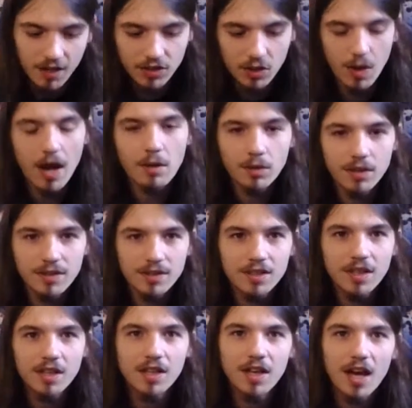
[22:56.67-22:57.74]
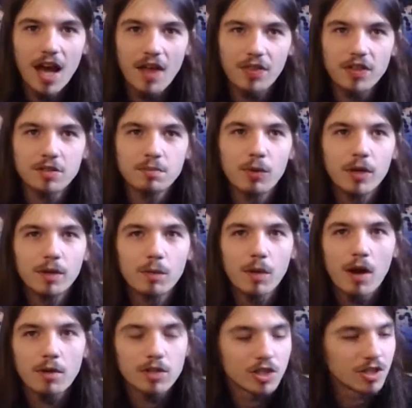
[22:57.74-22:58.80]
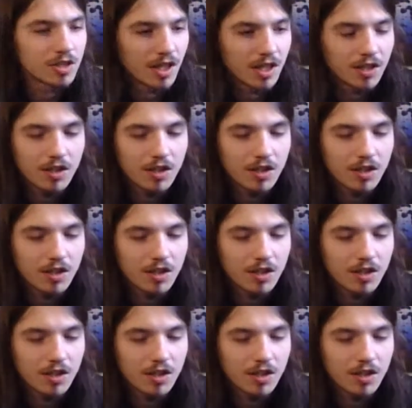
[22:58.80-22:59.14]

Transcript: So I was at this point where I was just like,